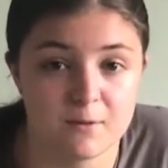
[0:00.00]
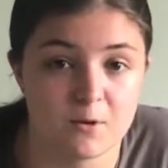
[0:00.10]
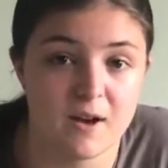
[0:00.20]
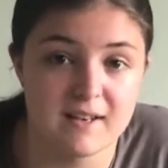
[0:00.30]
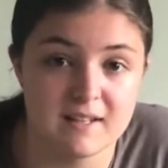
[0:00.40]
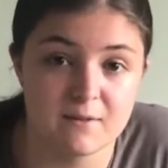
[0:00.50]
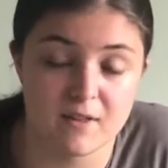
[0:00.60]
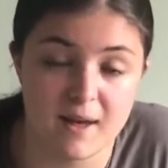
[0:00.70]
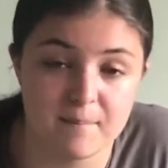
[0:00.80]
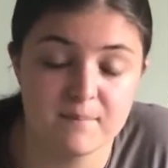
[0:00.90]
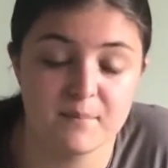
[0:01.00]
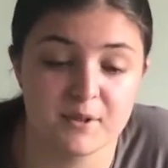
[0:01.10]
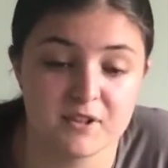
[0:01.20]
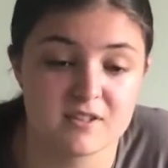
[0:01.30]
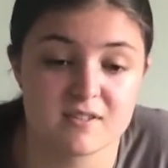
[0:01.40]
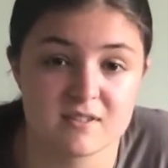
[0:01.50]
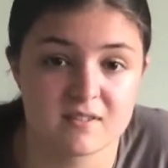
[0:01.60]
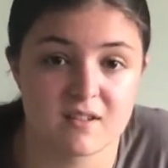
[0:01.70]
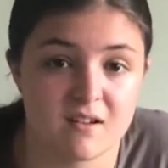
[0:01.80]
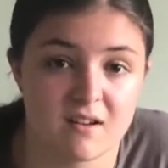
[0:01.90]
for any of them,
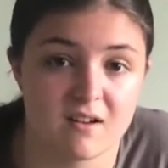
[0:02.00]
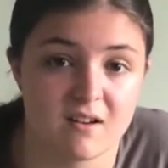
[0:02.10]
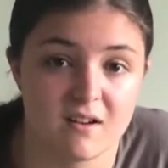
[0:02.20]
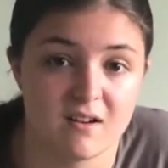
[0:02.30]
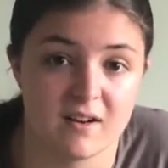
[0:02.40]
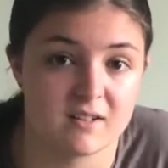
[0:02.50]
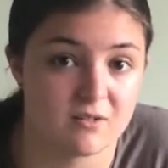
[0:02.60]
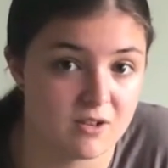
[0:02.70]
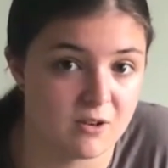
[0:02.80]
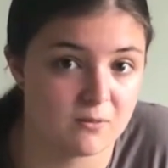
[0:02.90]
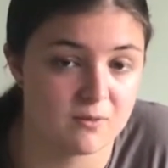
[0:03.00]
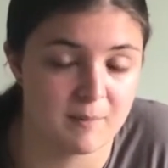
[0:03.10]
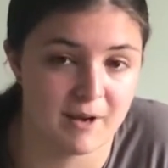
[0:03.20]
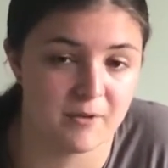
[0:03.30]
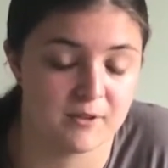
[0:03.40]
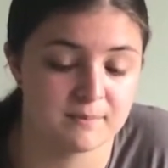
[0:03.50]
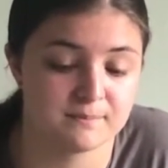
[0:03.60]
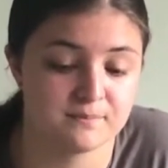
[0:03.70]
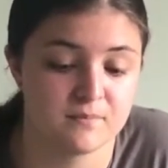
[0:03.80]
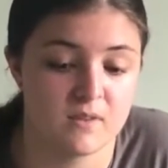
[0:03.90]
because I don't know about them.
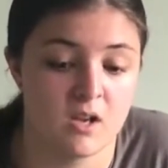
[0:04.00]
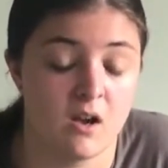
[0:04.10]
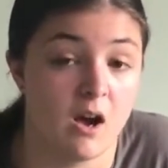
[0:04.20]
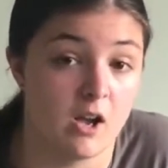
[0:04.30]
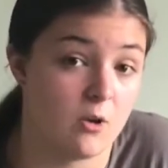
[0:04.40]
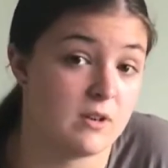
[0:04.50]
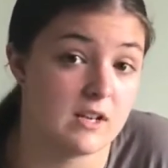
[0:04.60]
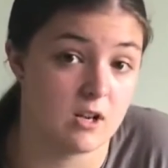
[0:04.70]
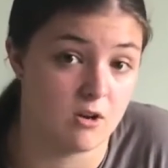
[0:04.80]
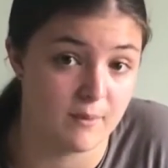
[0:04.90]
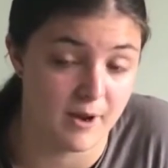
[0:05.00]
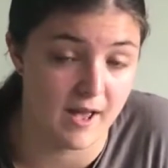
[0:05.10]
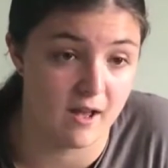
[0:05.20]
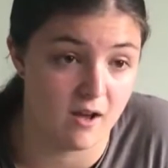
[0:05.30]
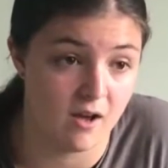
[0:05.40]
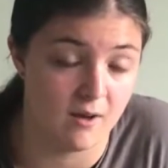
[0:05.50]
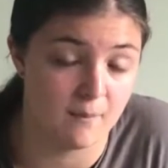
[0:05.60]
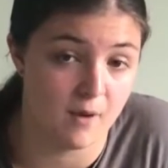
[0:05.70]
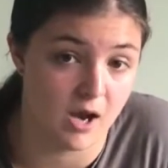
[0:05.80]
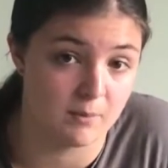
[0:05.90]
I only know about
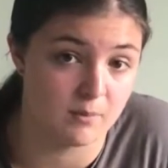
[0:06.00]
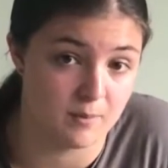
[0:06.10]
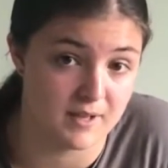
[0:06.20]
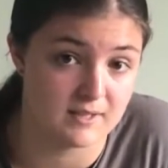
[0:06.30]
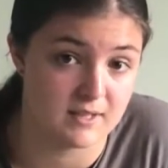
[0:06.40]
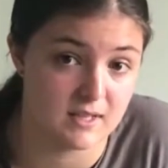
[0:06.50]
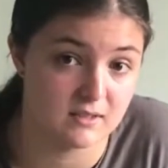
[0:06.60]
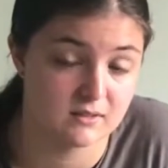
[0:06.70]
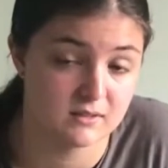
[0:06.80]
hypermobility.